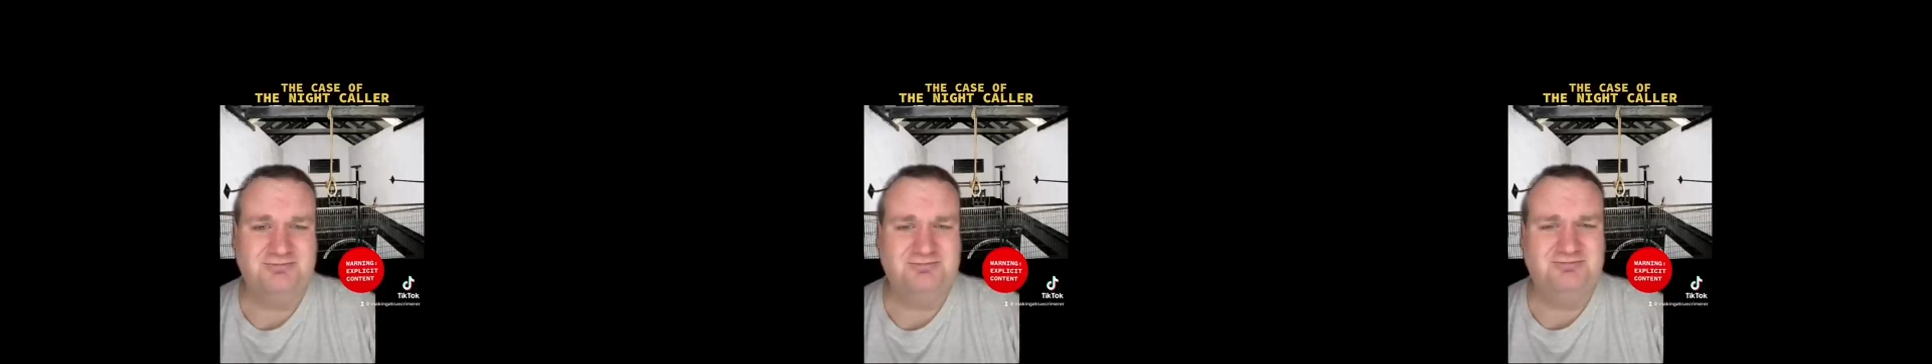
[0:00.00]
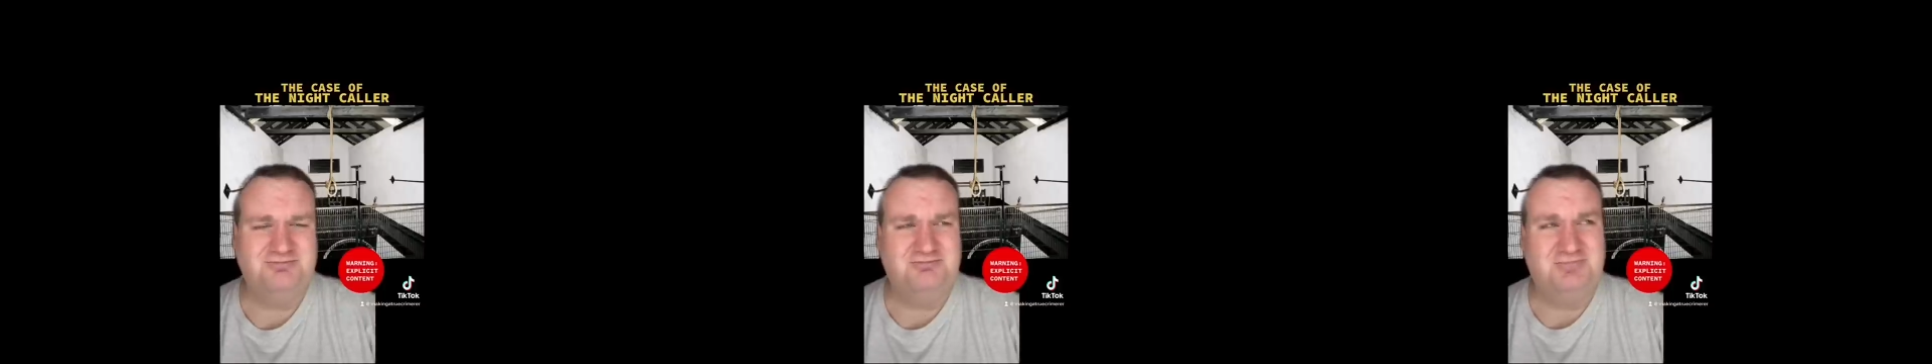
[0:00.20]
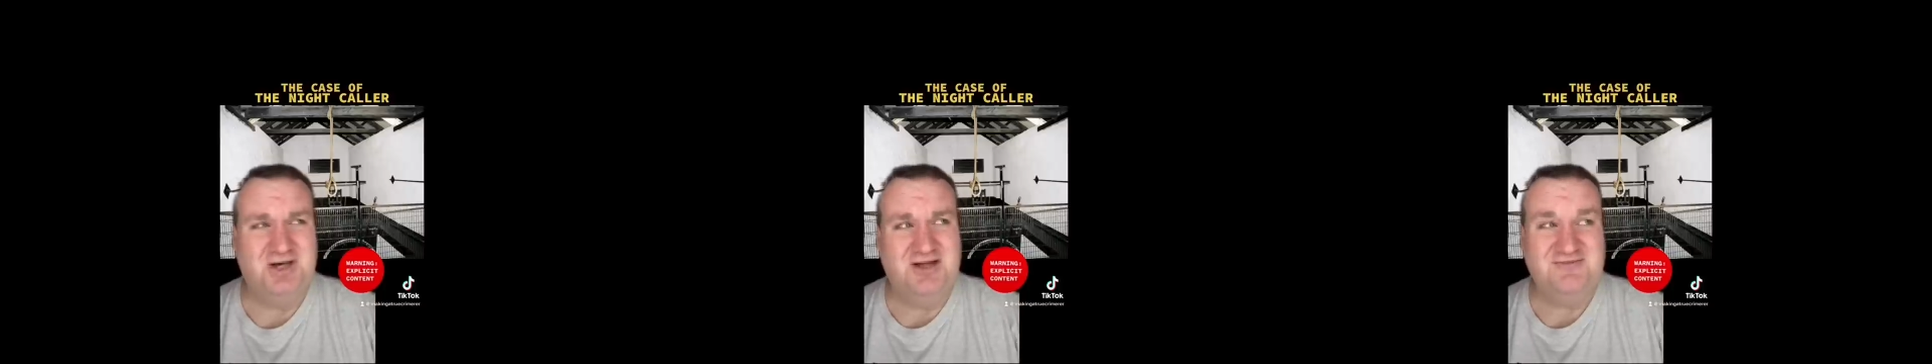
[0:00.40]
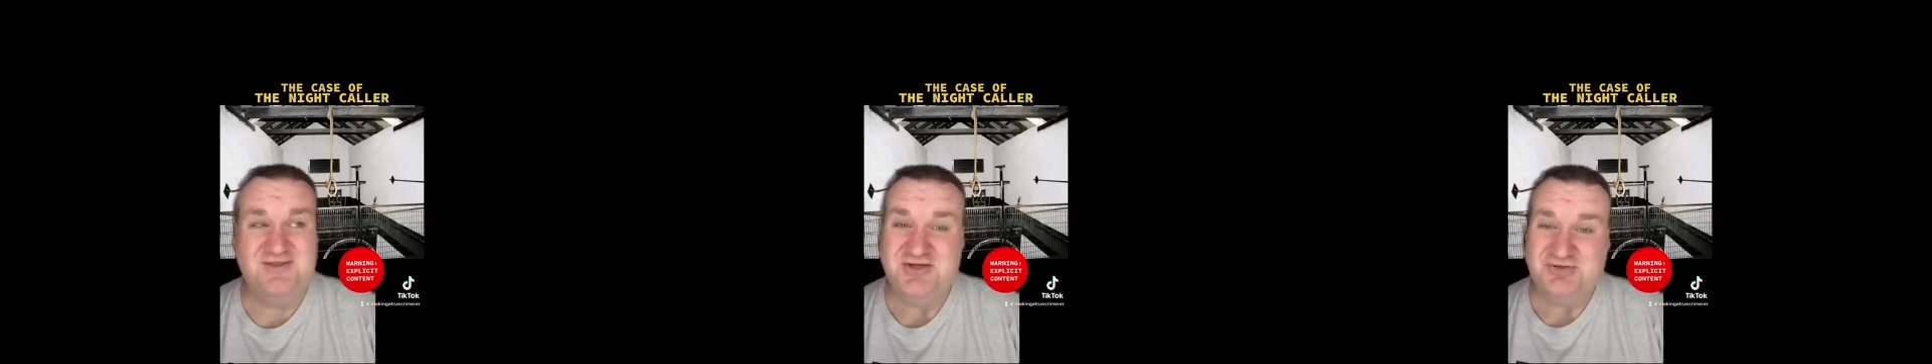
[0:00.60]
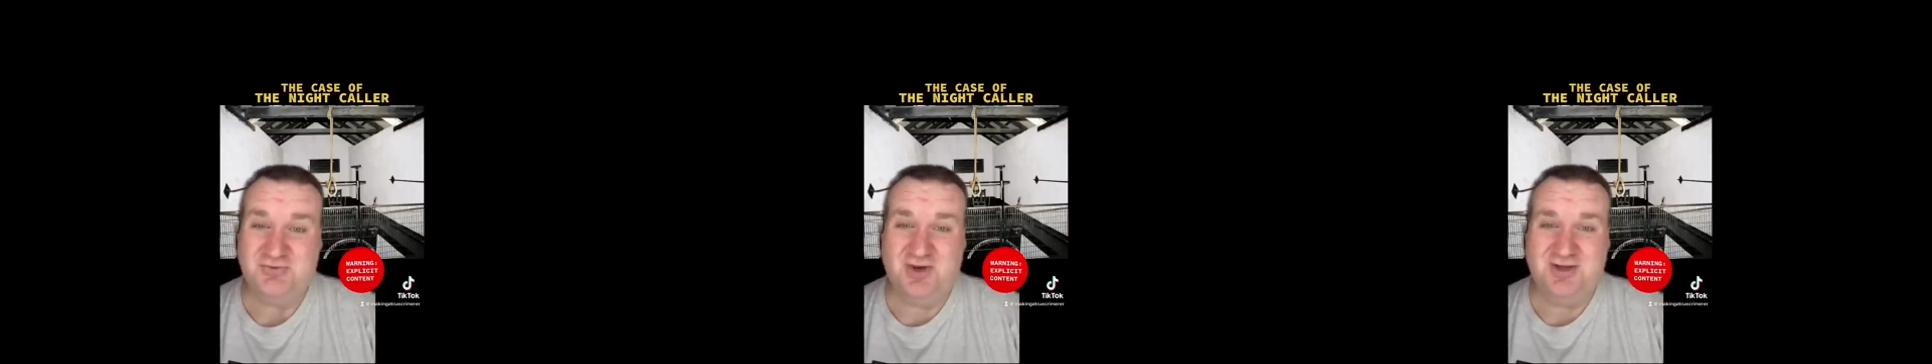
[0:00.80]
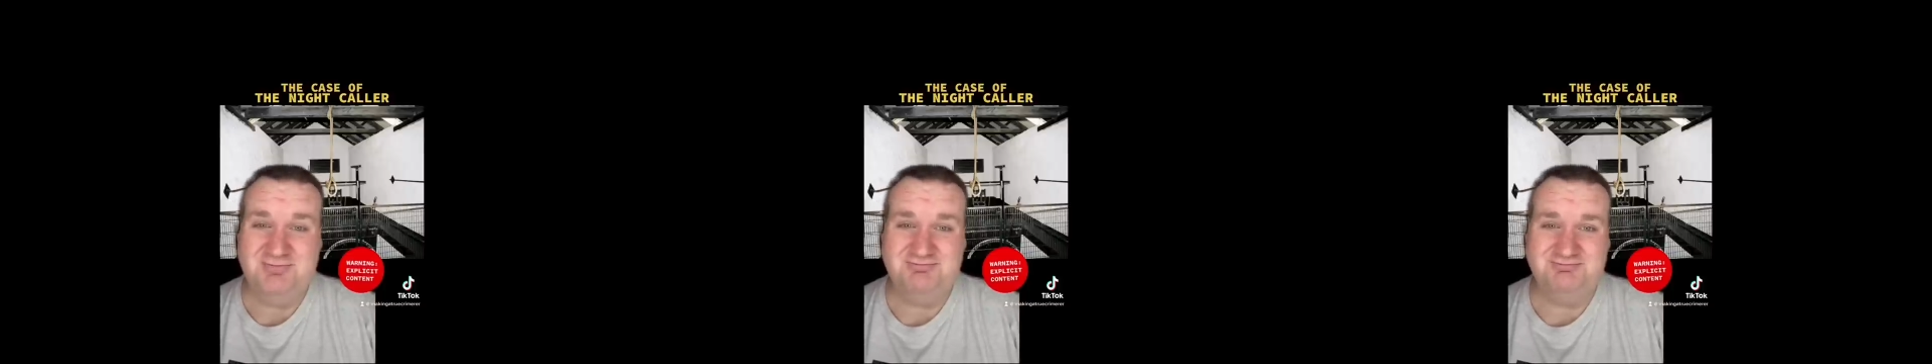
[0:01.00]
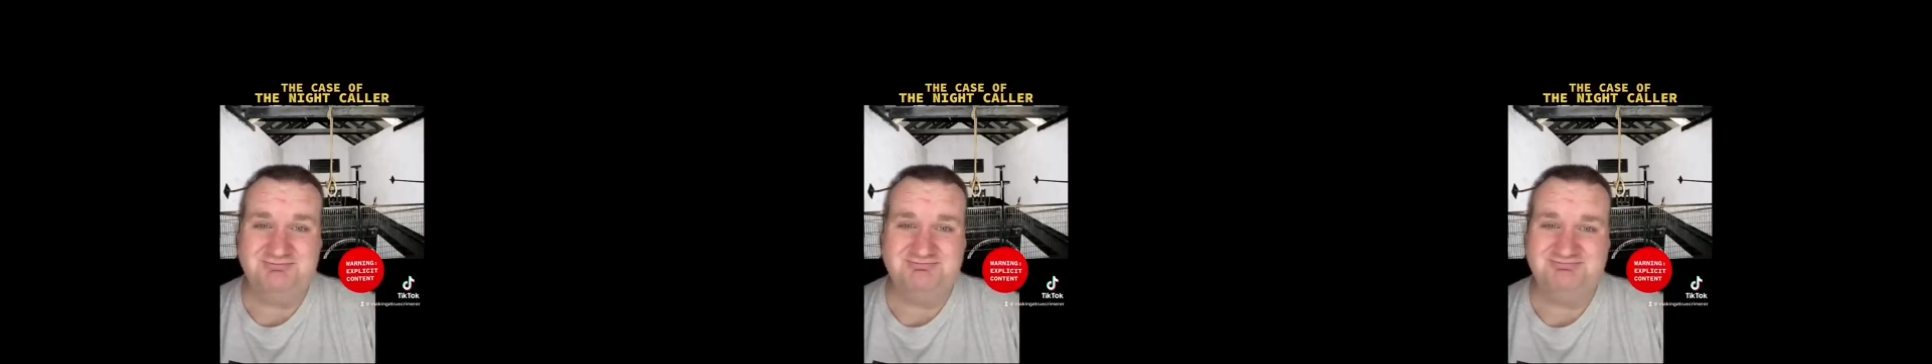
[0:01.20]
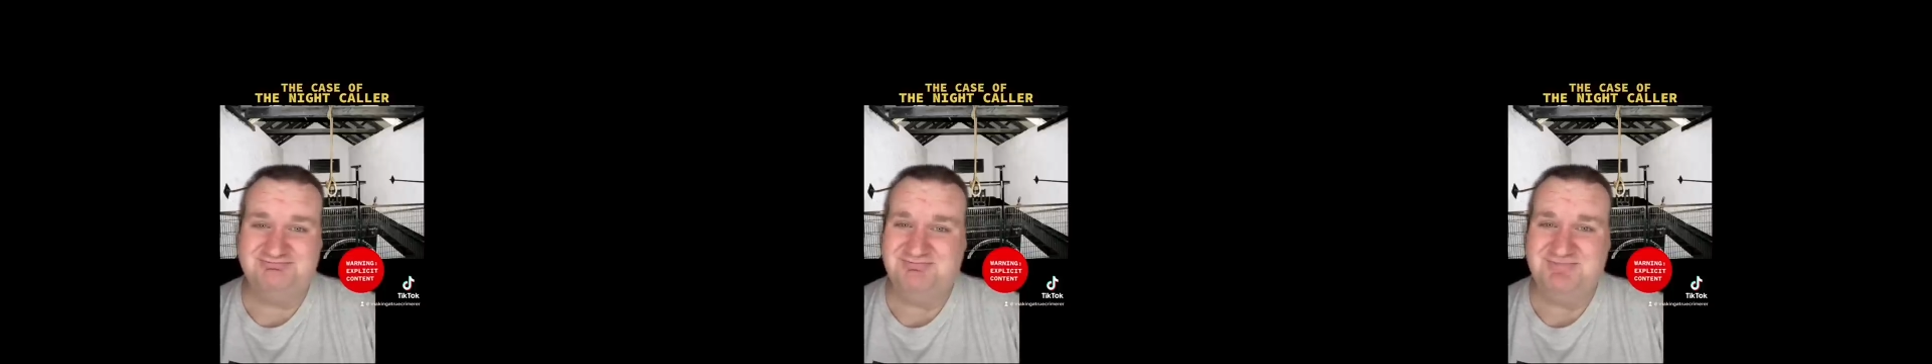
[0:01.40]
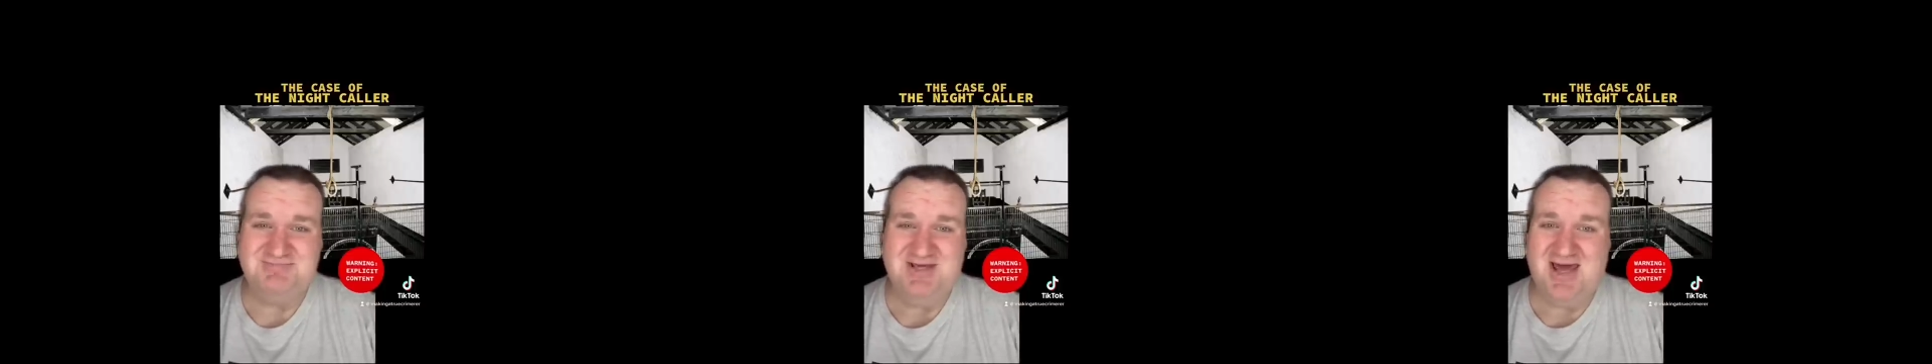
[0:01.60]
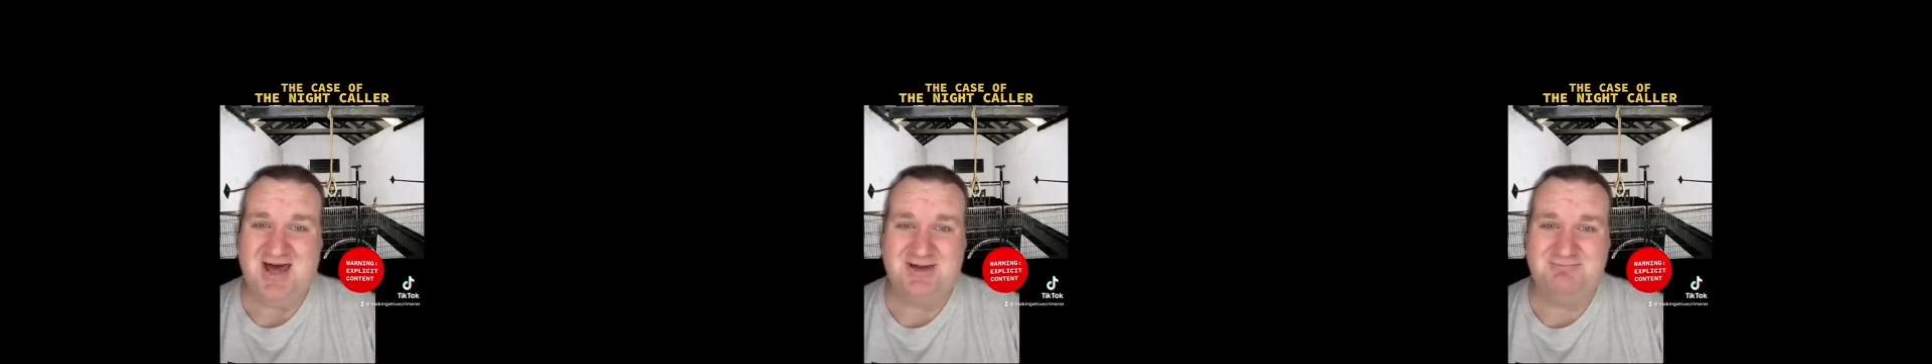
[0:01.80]
But this one,
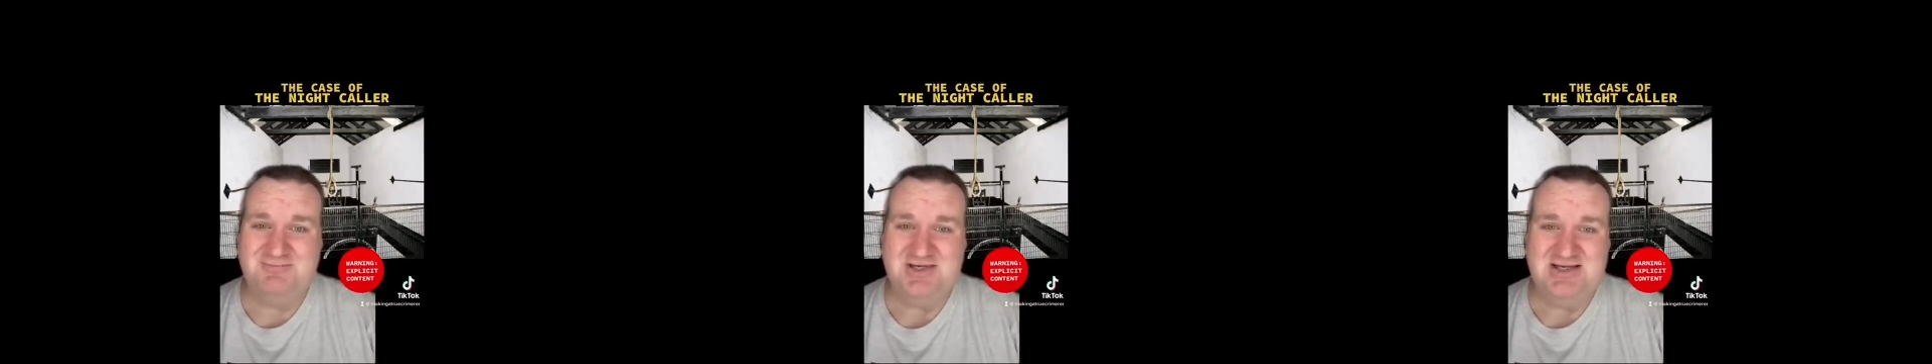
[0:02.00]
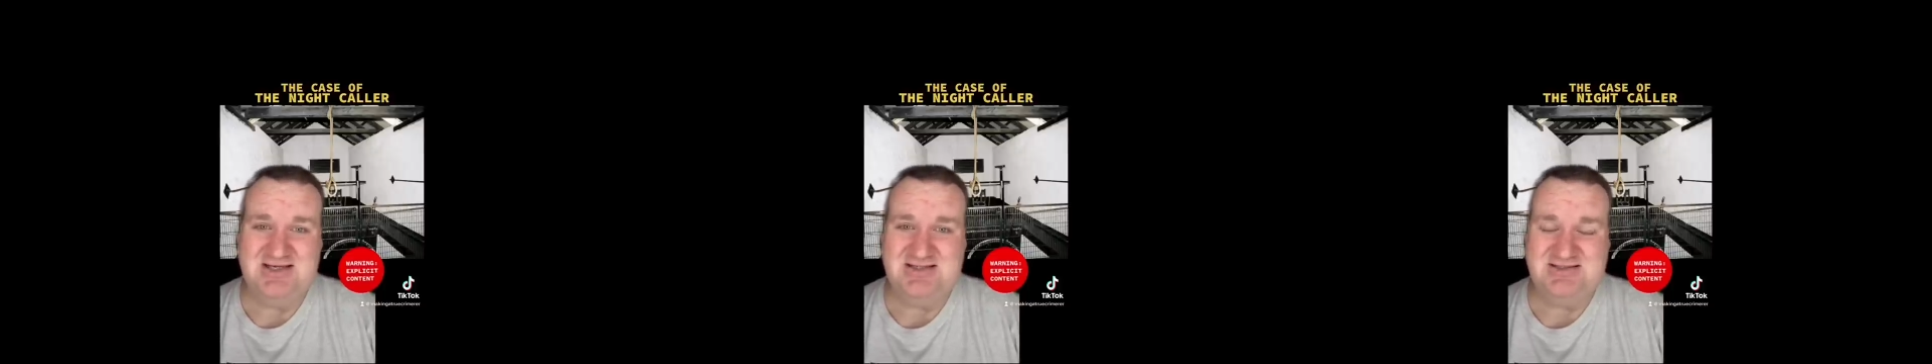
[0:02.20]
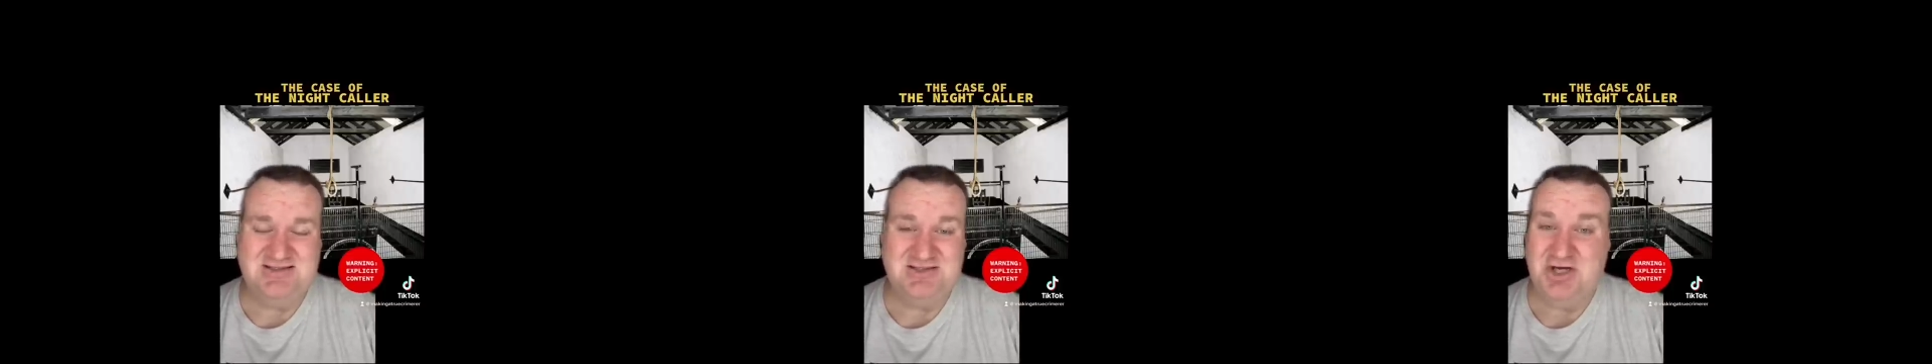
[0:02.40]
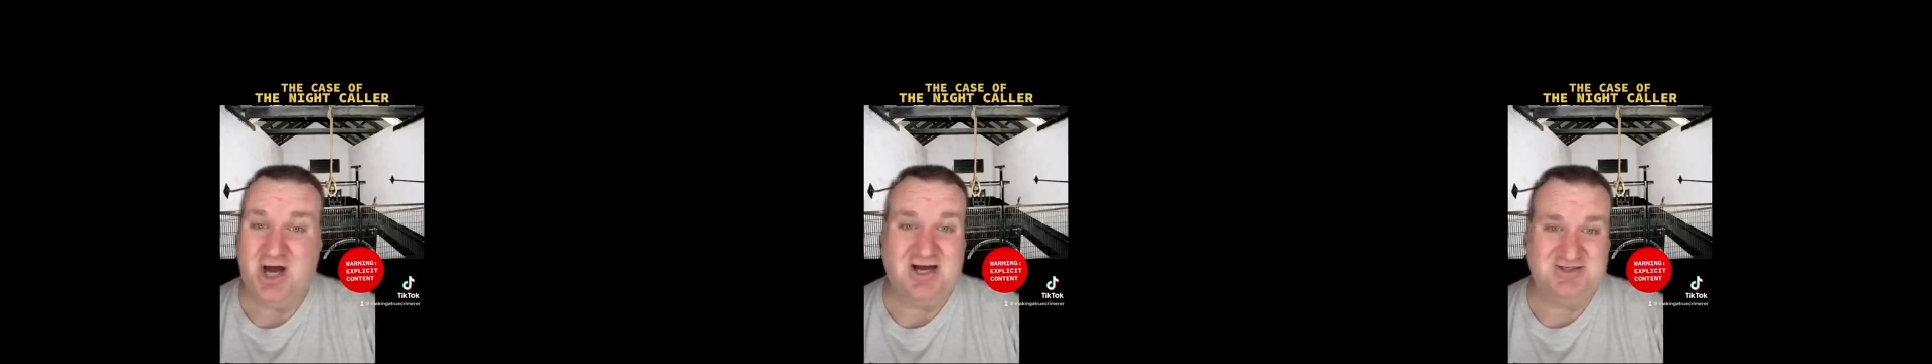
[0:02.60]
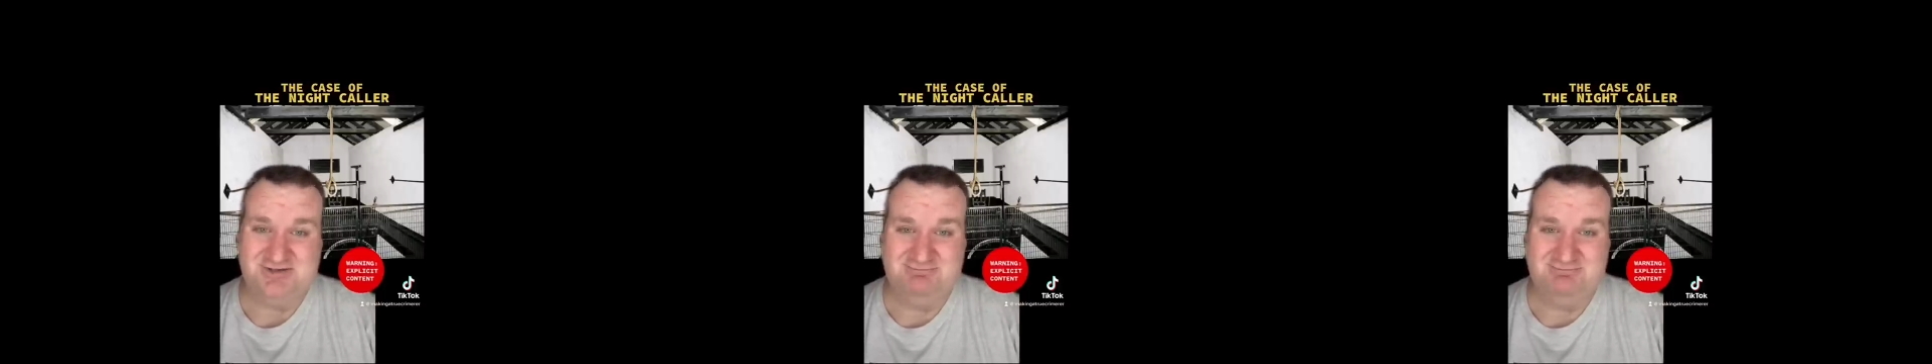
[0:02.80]
yeah, he did not.